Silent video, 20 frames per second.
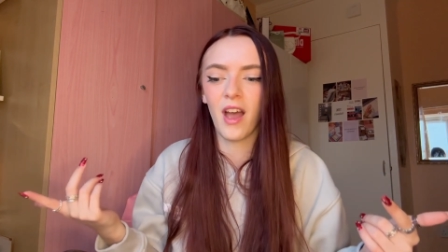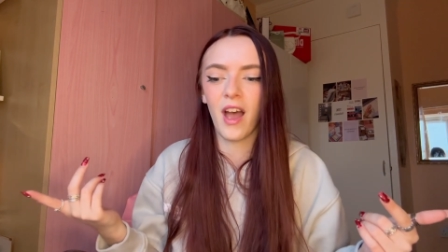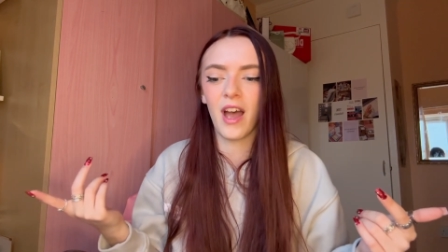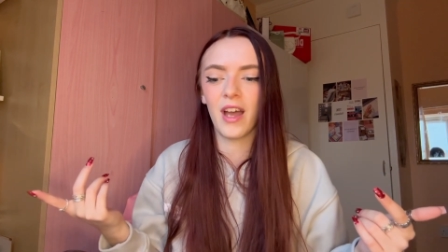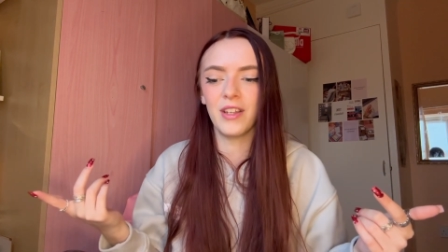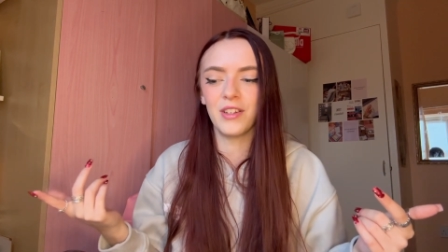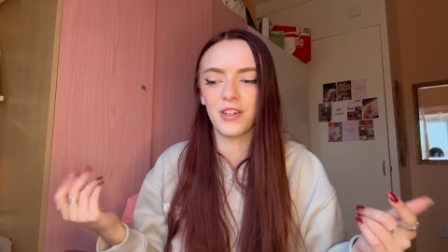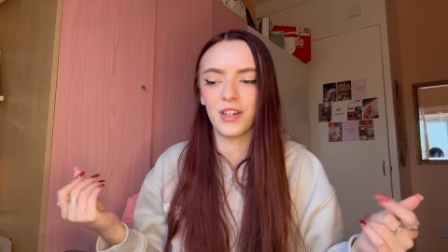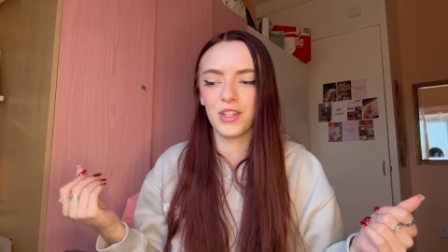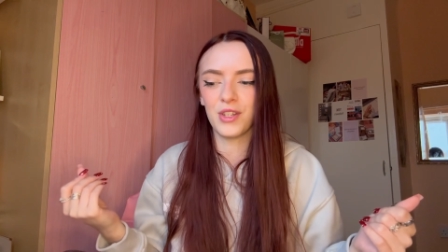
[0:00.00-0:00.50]

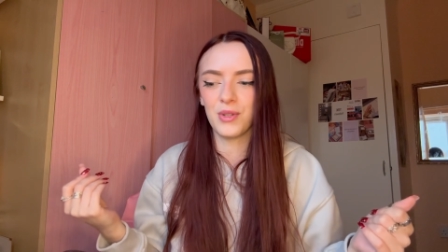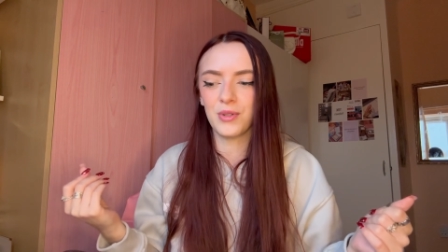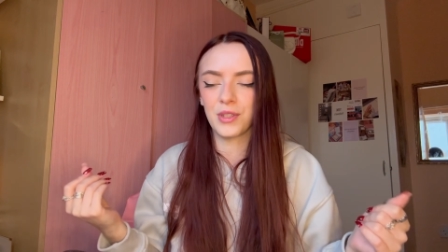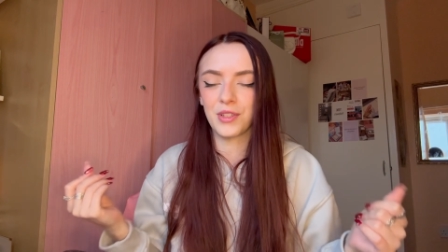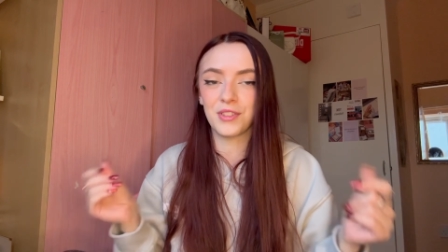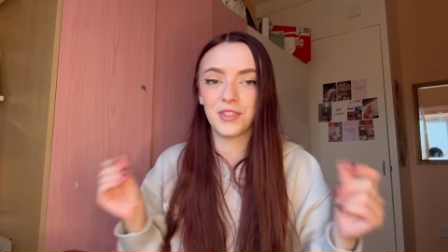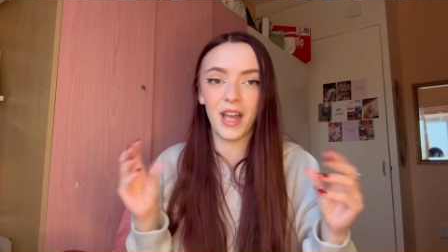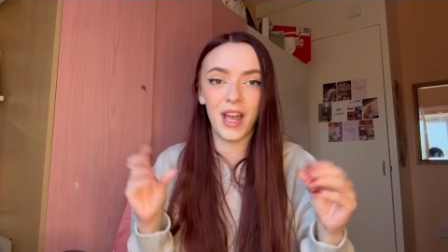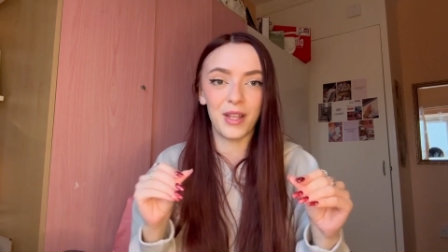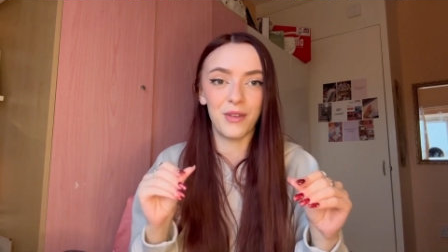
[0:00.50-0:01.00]
and I use a
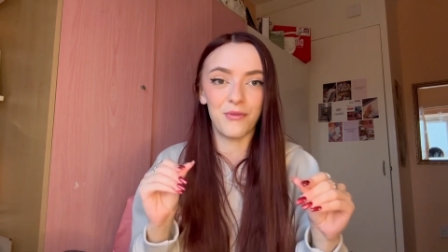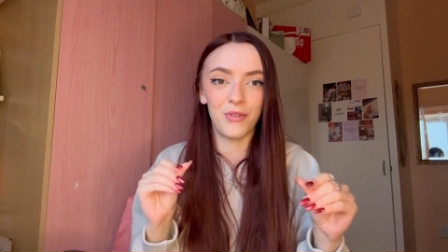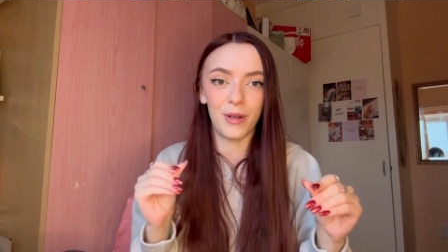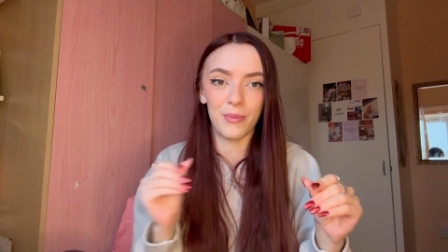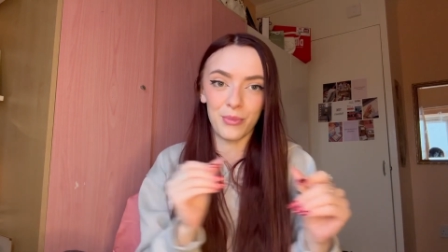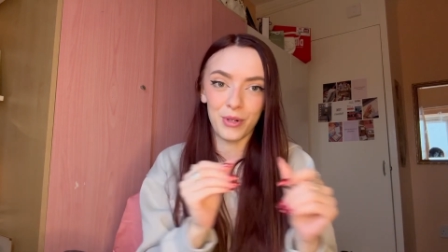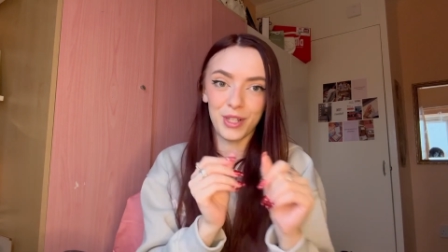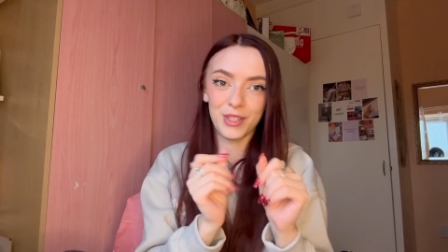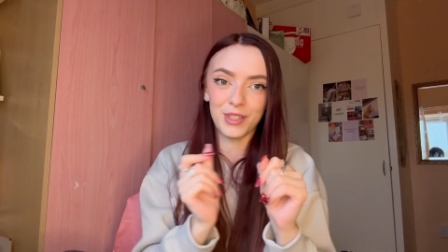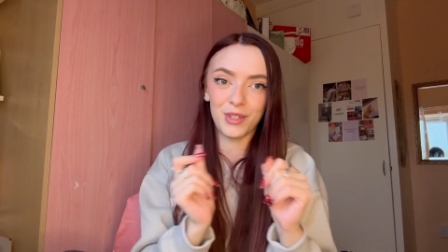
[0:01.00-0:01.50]
satin
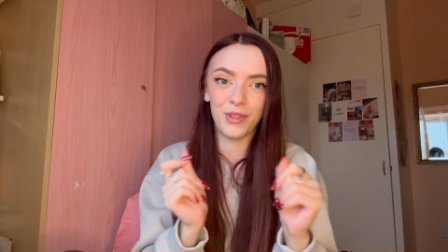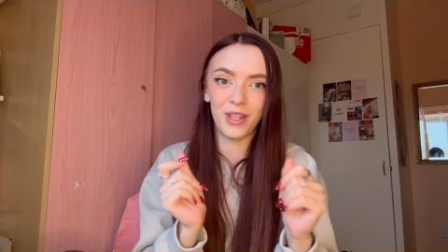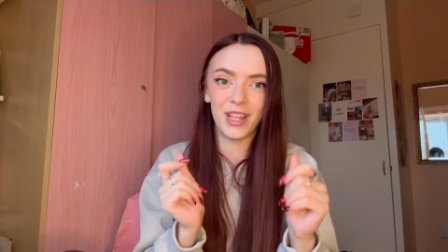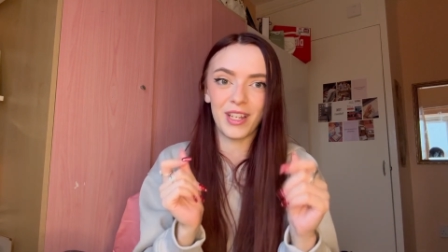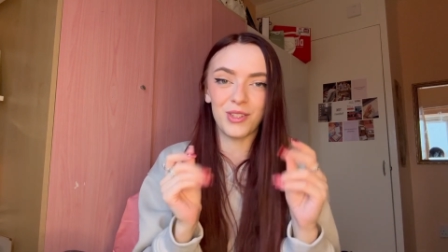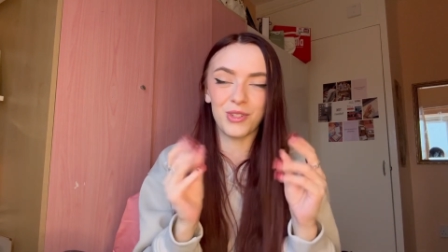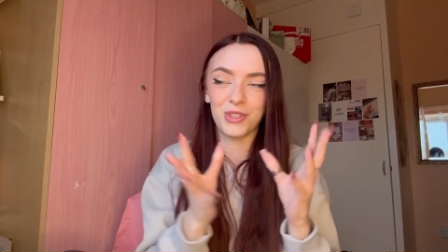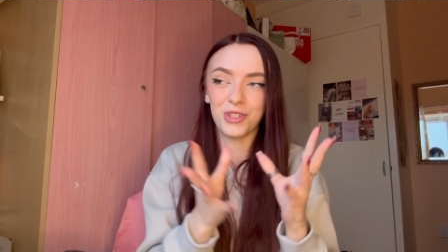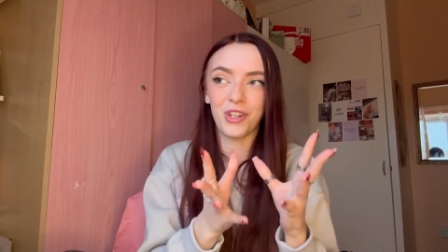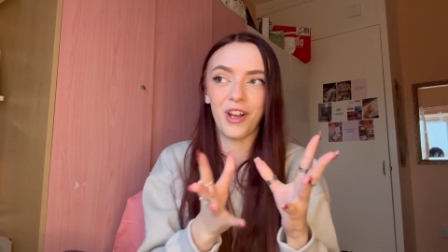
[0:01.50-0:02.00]
fabric so that
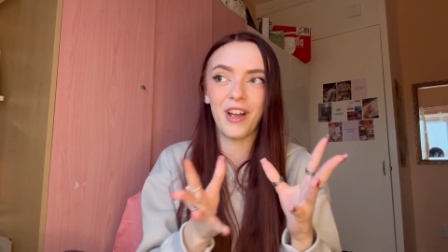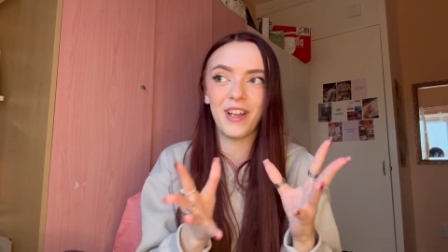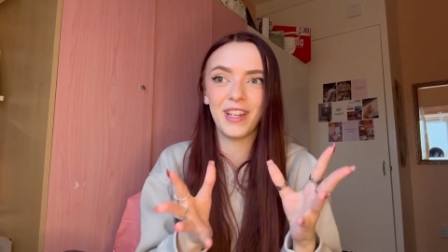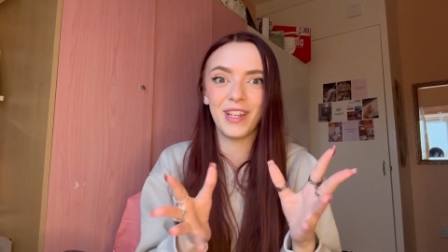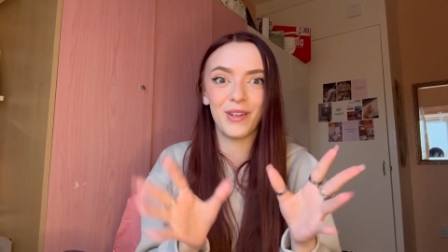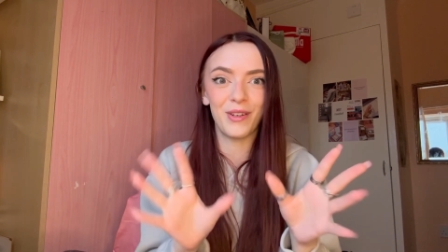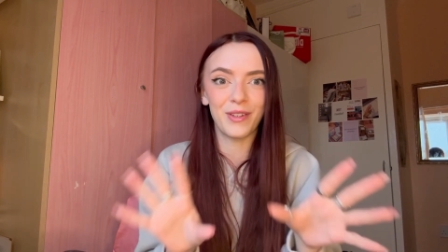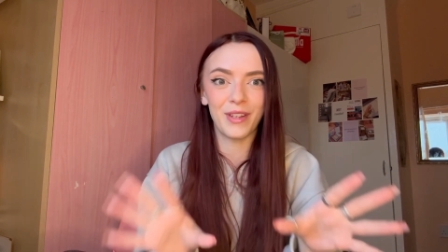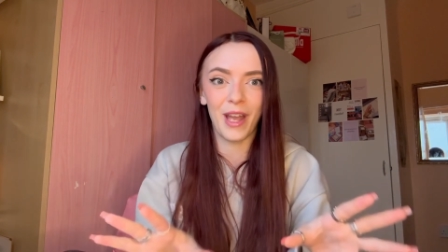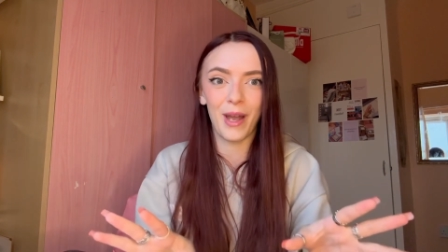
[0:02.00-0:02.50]
it's
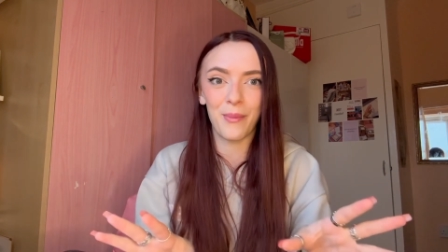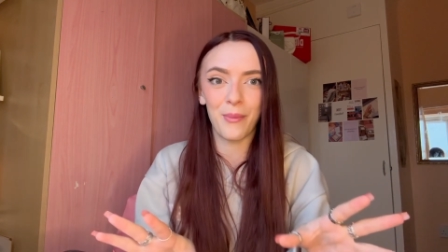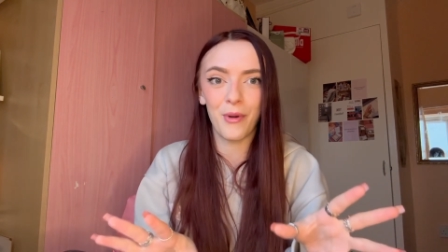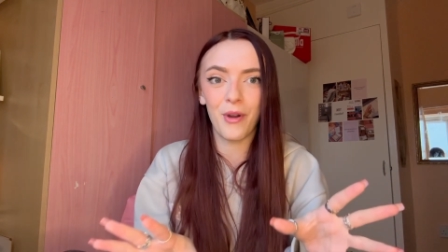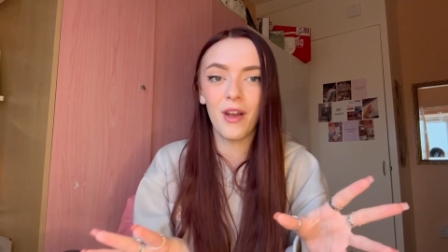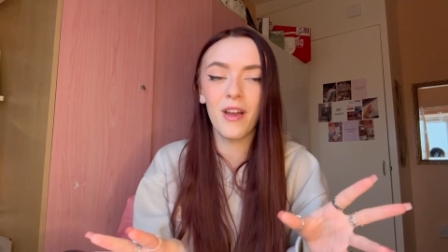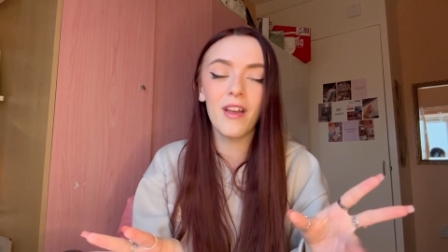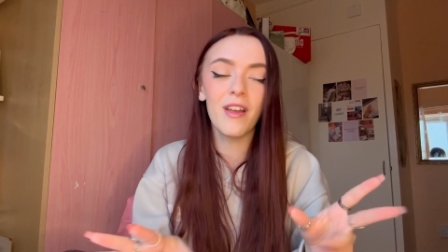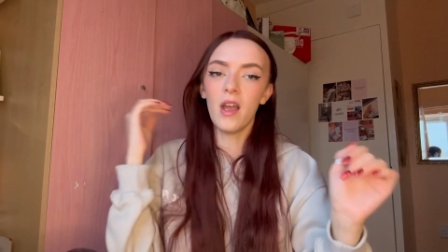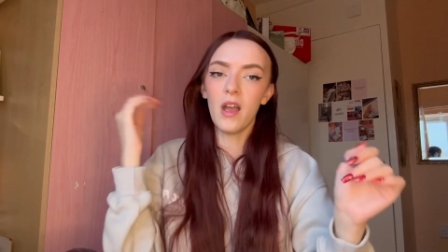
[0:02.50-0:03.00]
shiny on
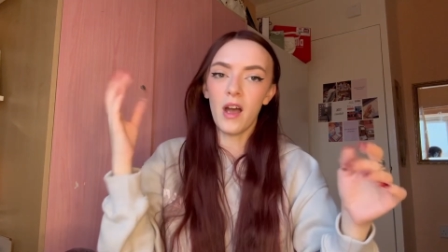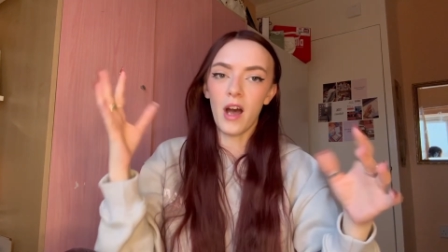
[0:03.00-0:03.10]
camera.